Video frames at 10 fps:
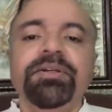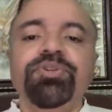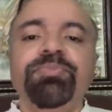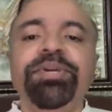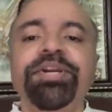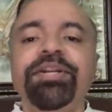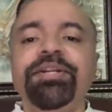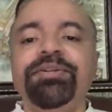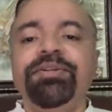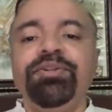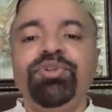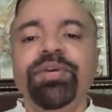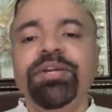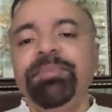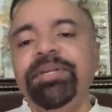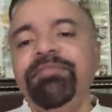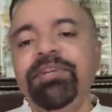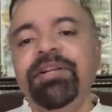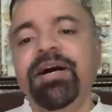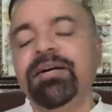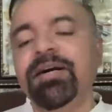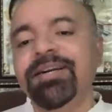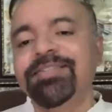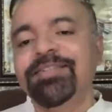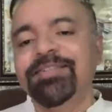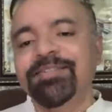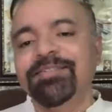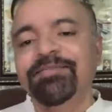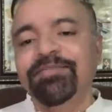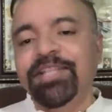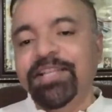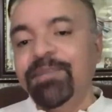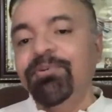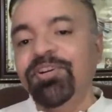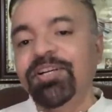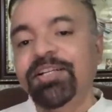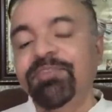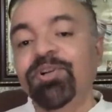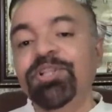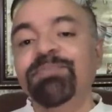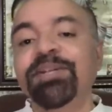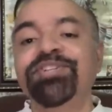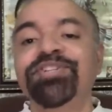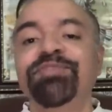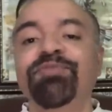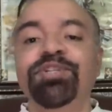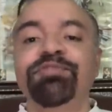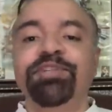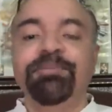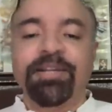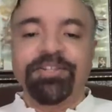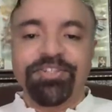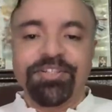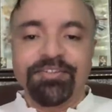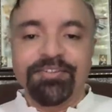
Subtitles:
So you and me will ask this, think about it, ki what is Palestine, what is free Palestine,